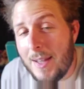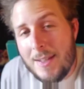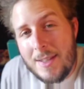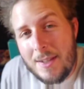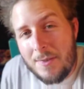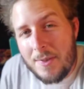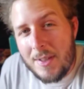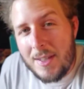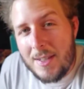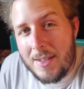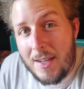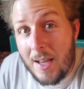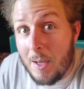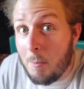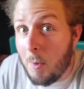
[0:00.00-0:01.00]
that's it for this
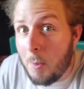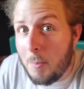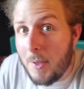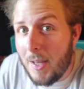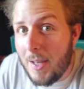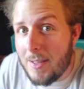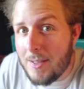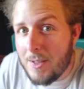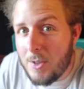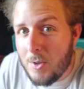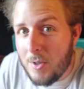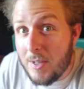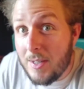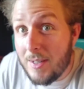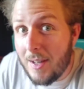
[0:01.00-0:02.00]
time. Hope you guys
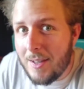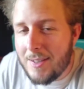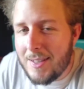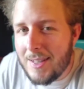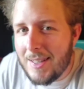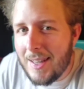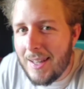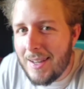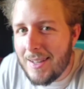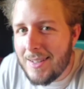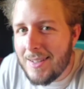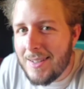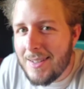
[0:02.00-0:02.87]
enjoyed, and I'll see you later.